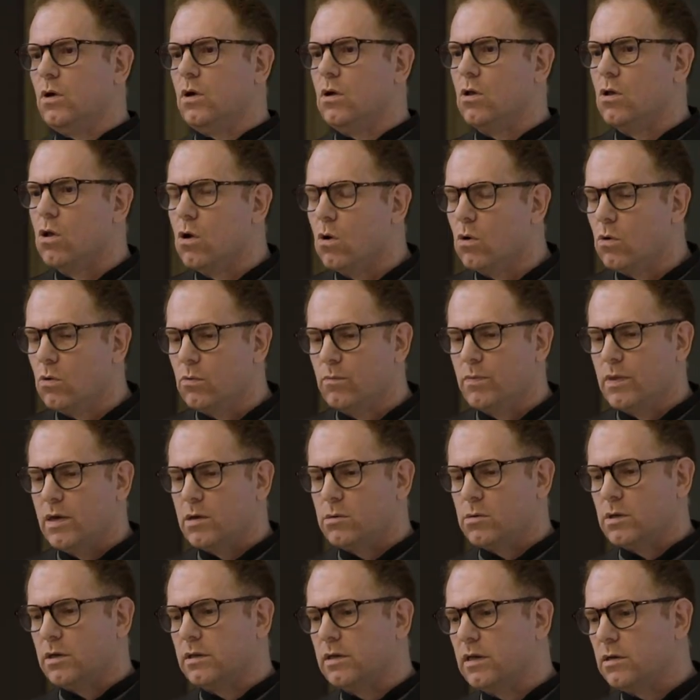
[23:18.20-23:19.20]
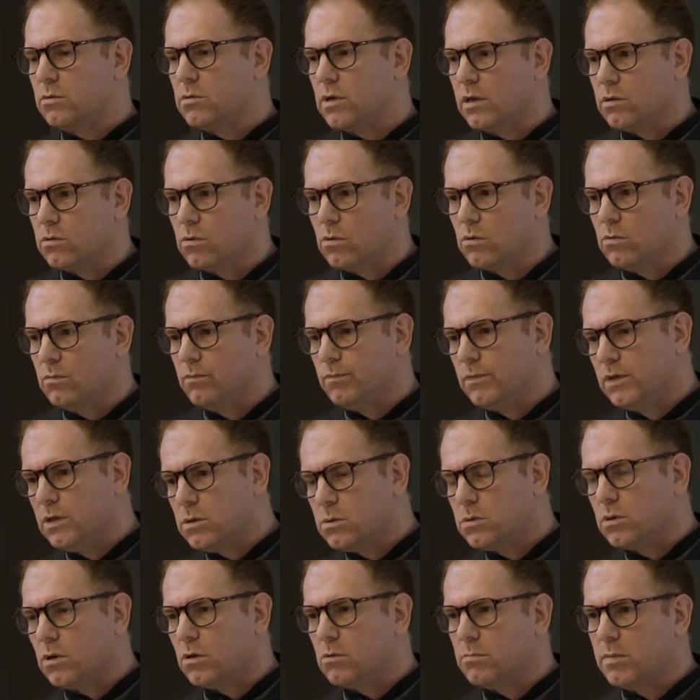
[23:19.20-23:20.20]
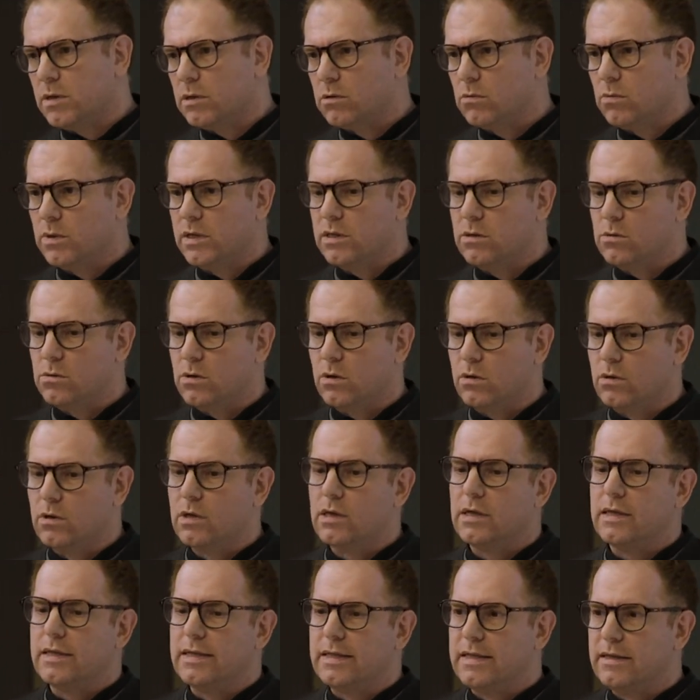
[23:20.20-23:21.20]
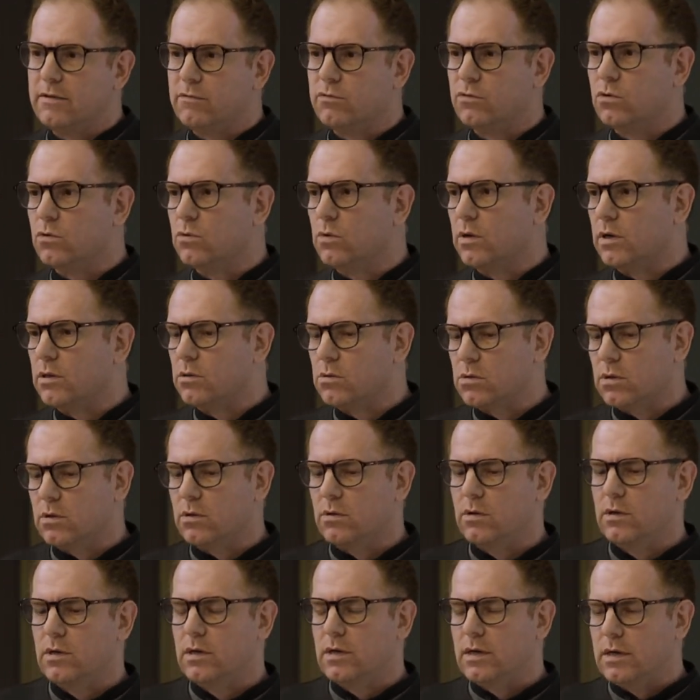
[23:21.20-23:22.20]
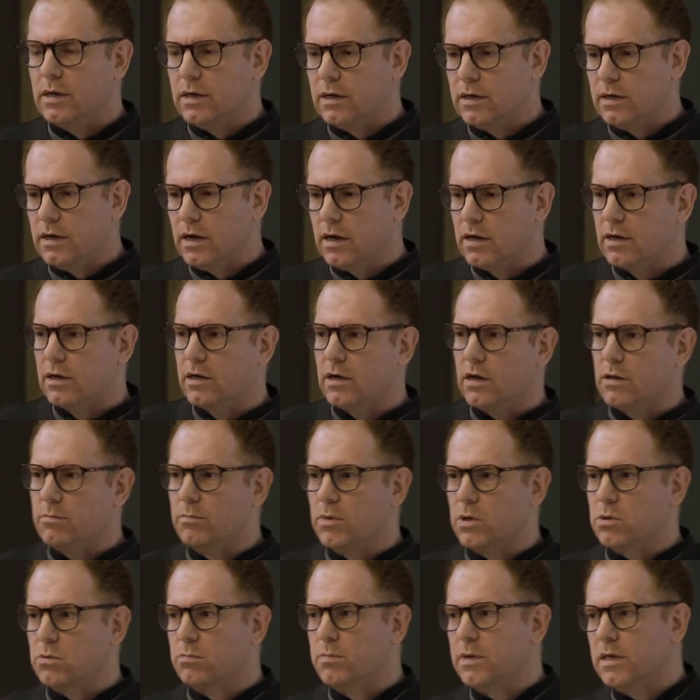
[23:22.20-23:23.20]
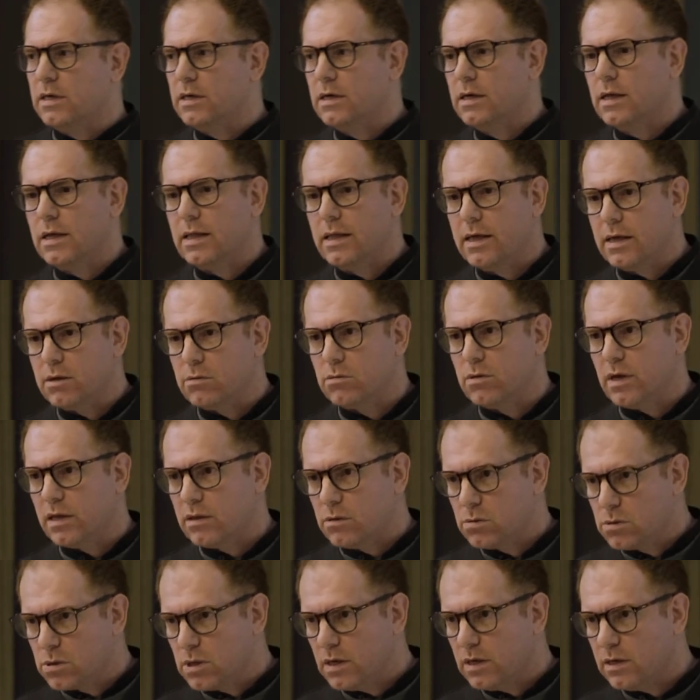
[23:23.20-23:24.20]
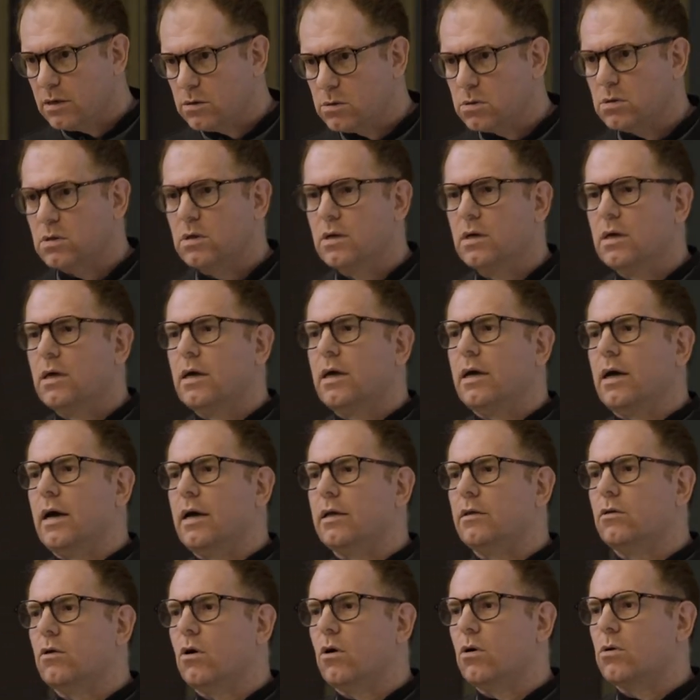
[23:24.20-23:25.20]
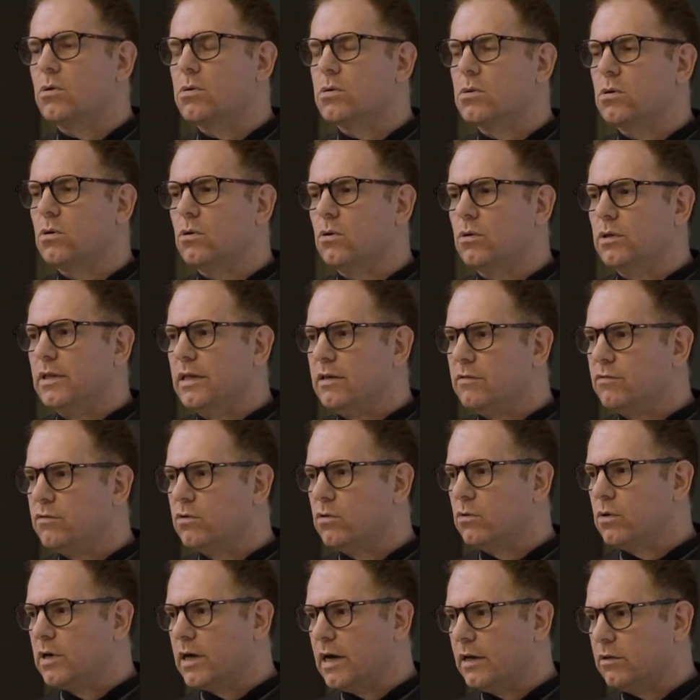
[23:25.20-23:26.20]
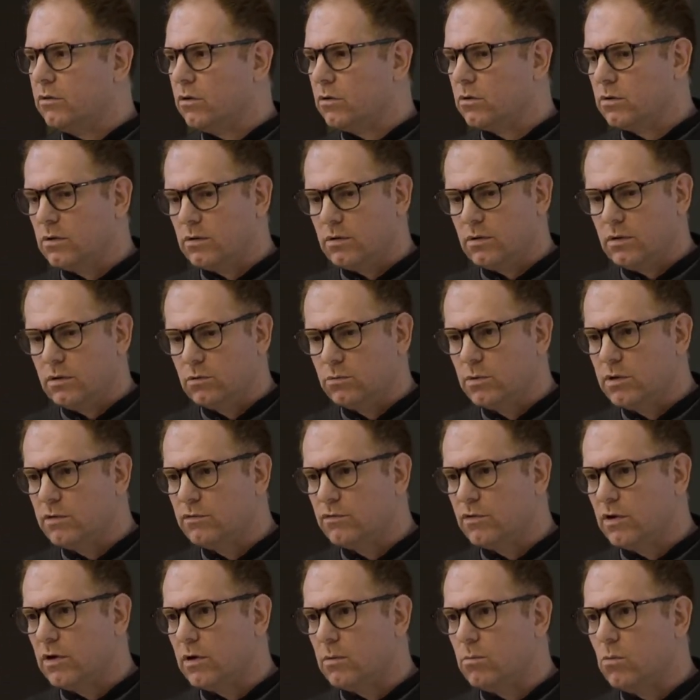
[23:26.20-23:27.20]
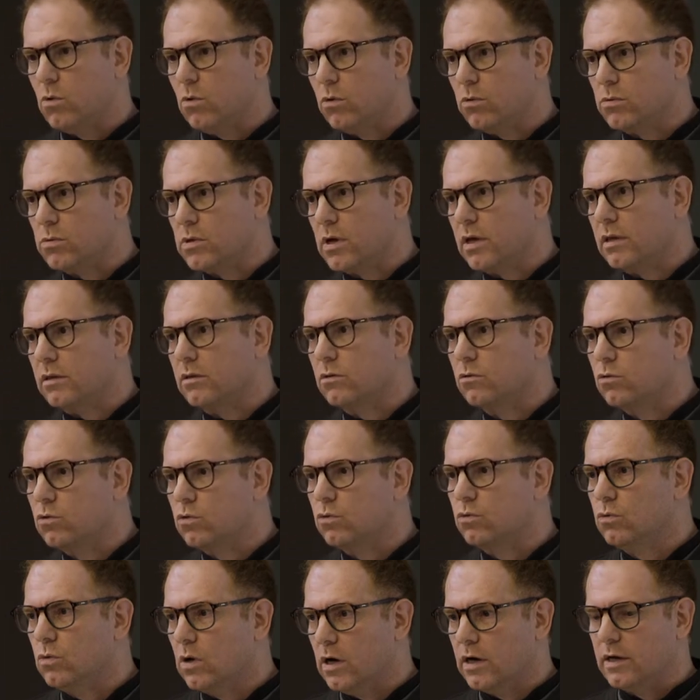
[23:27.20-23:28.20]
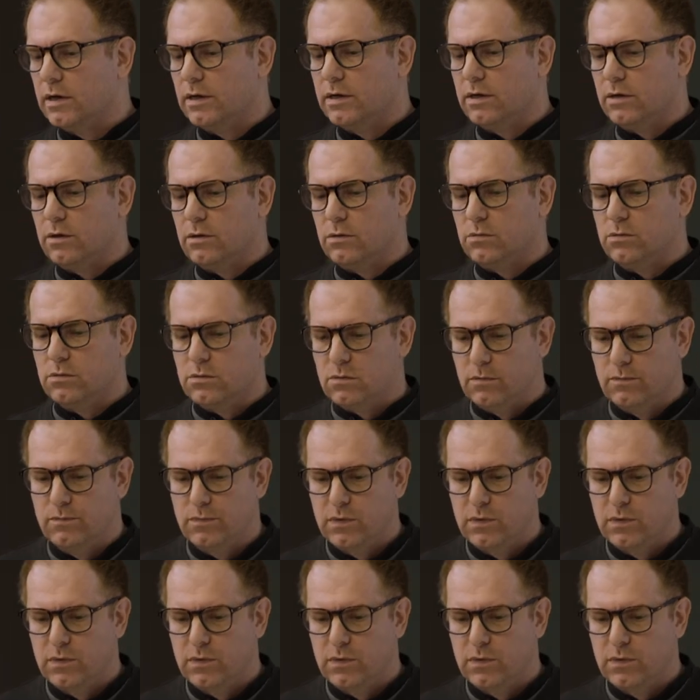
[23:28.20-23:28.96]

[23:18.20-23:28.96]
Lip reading: law stating that the distance between the nephew and the uncle must be less than 6. And also a nephew cannot refer more than 2 uncles.